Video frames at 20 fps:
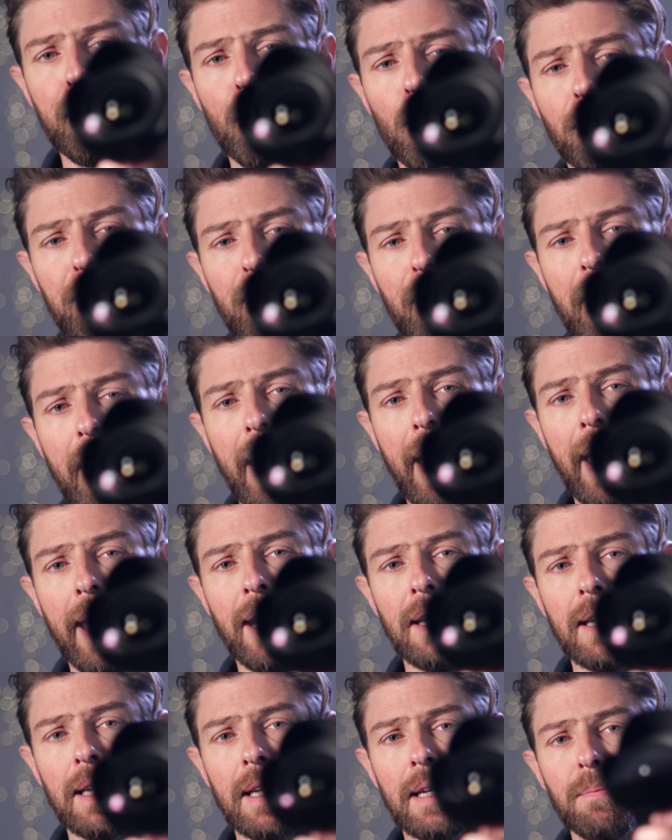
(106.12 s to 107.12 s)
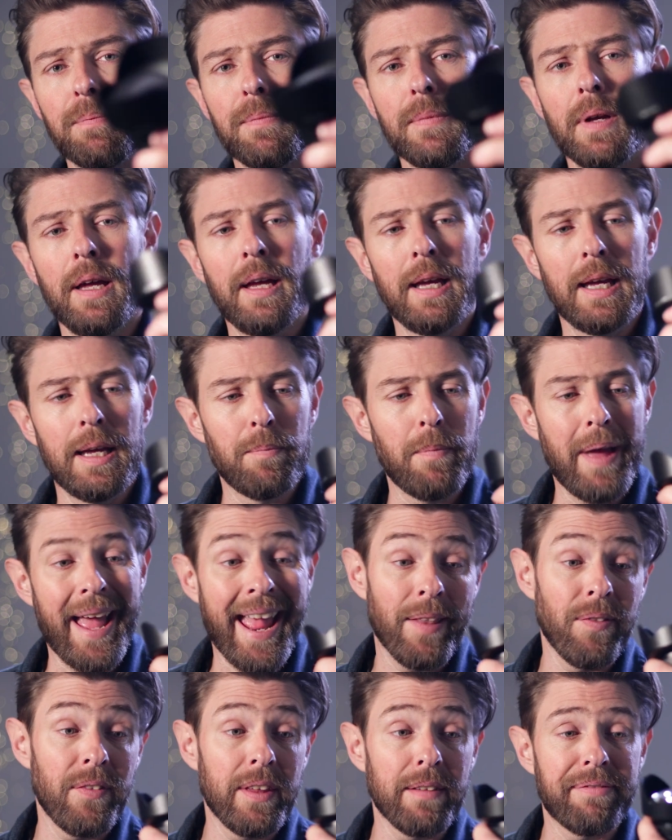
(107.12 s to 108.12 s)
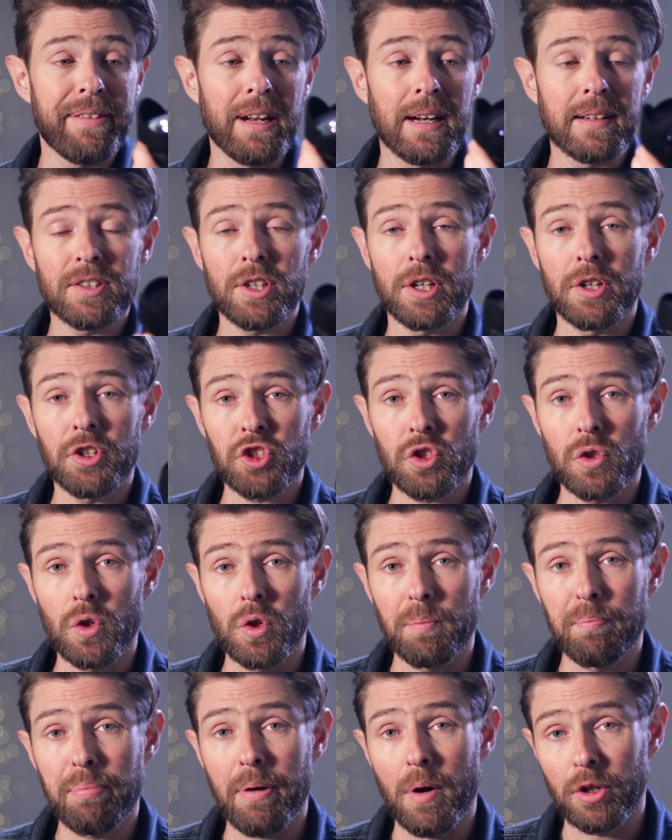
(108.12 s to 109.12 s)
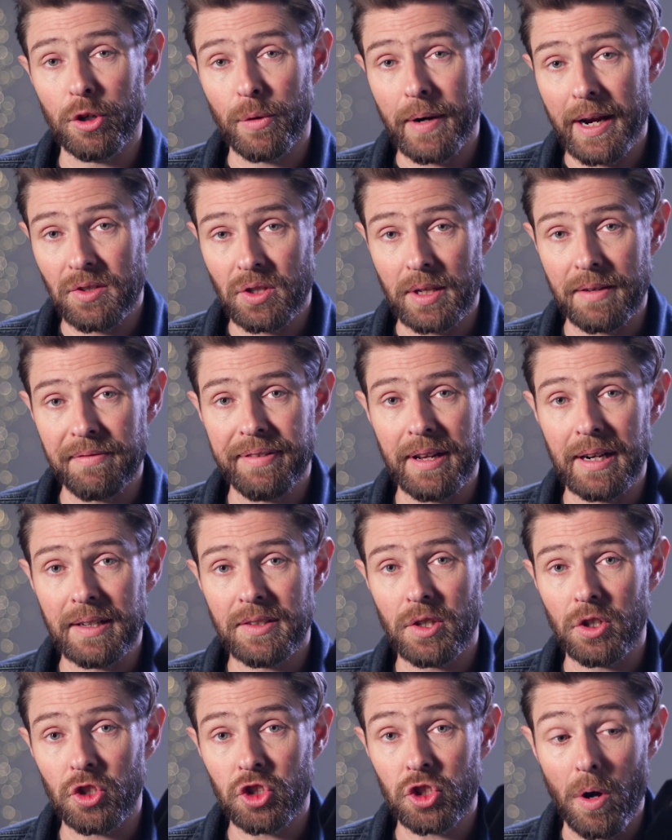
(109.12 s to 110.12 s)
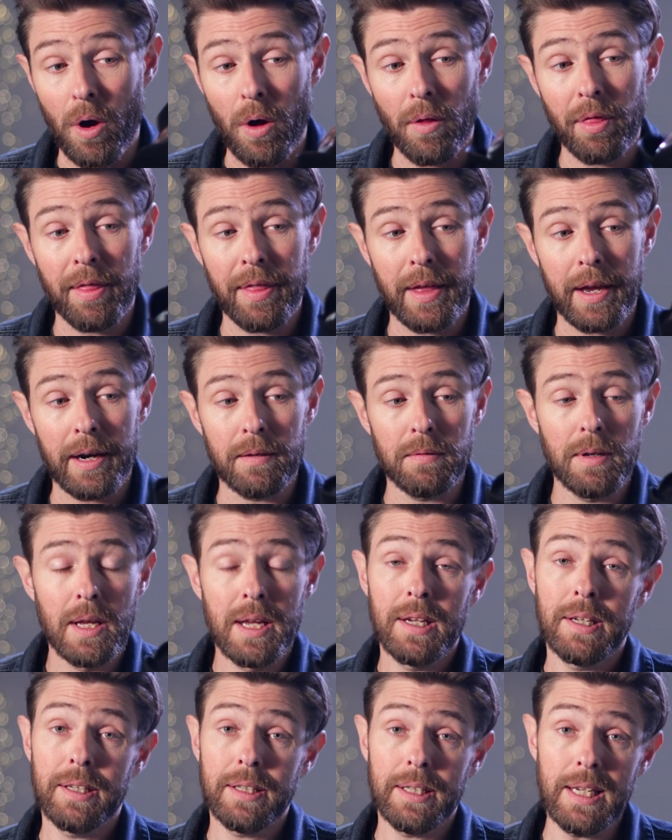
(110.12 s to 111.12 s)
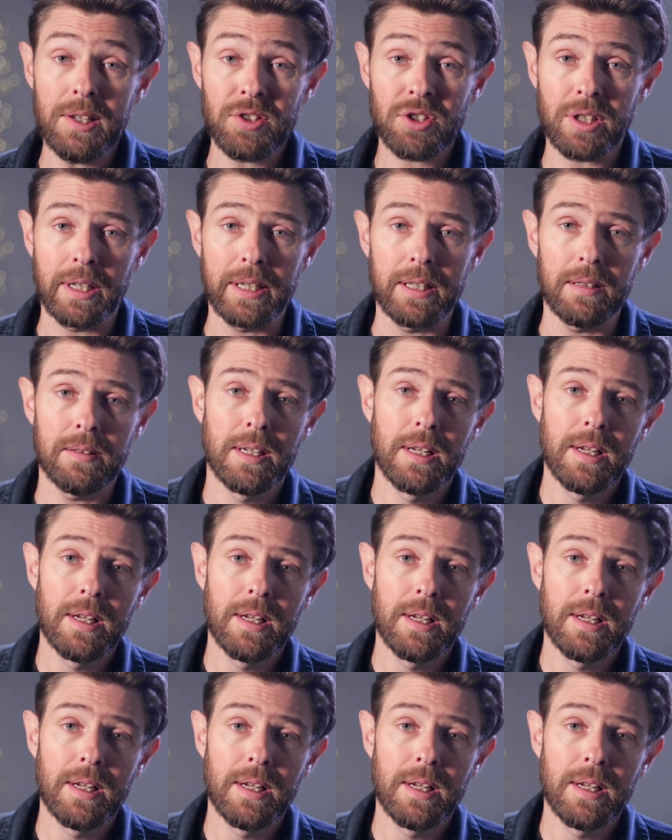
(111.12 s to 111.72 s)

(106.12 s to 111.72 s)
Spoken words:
pop any ND filters or polarizing filters on there easily.